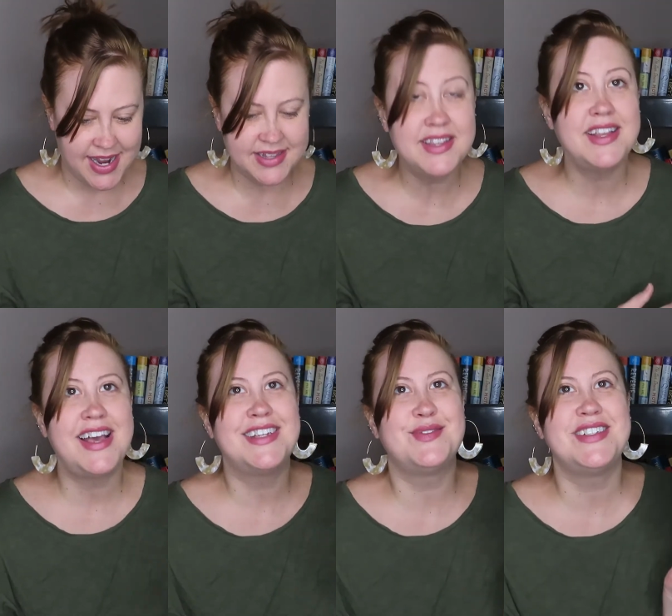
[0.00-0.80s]
And then the
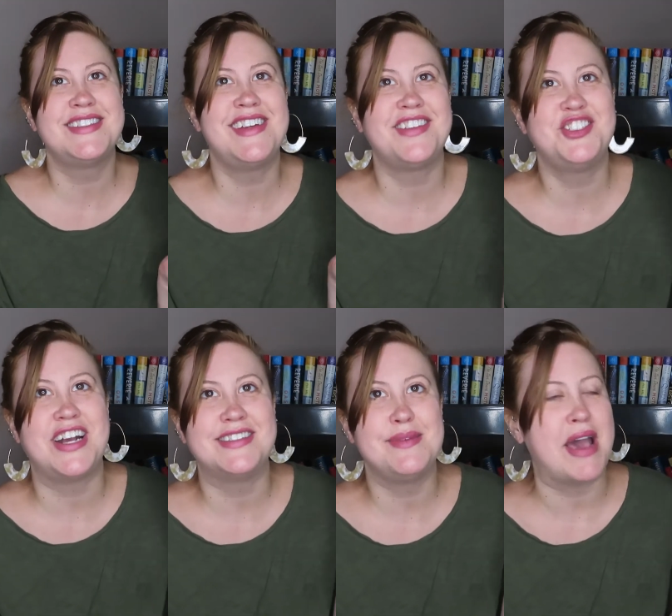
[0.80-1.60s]
last one is another
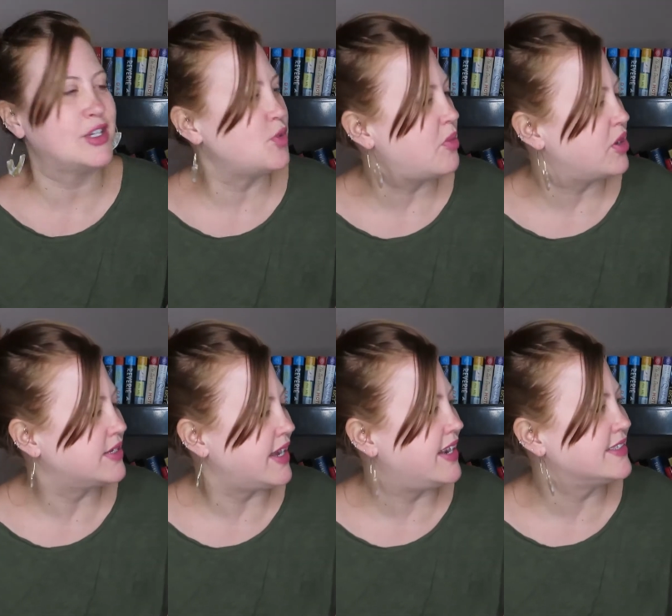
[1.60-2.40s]
John C. Maxwell
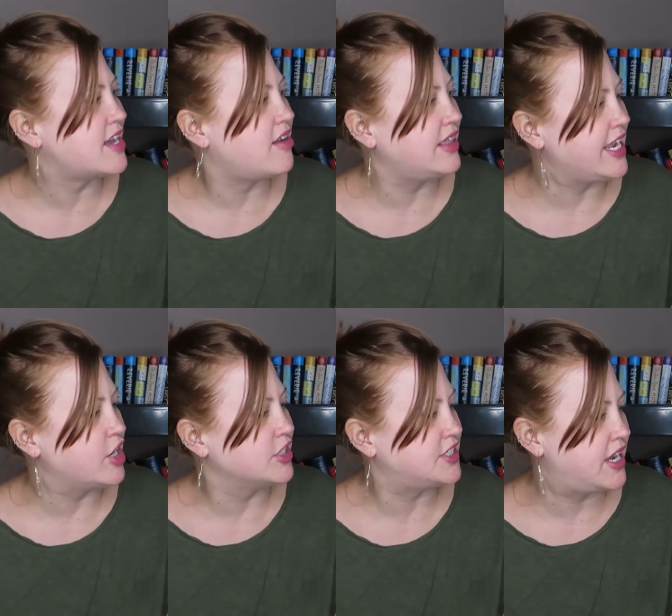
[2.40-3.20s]
book, and it's called
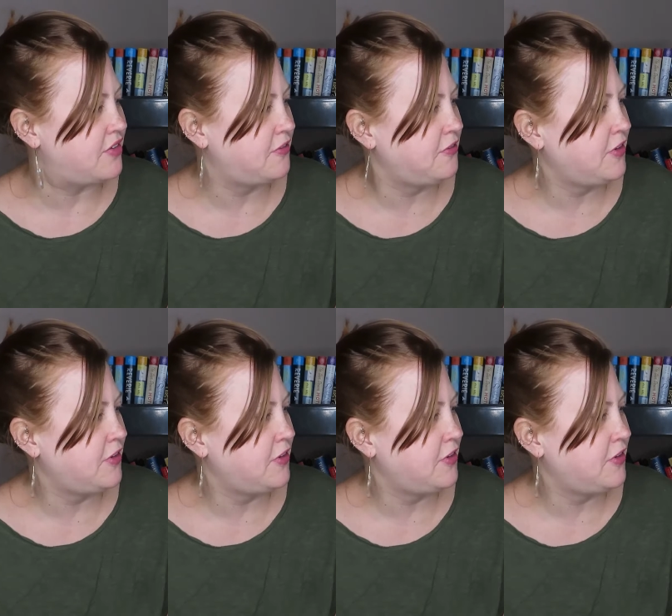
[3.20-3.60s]
Leadership.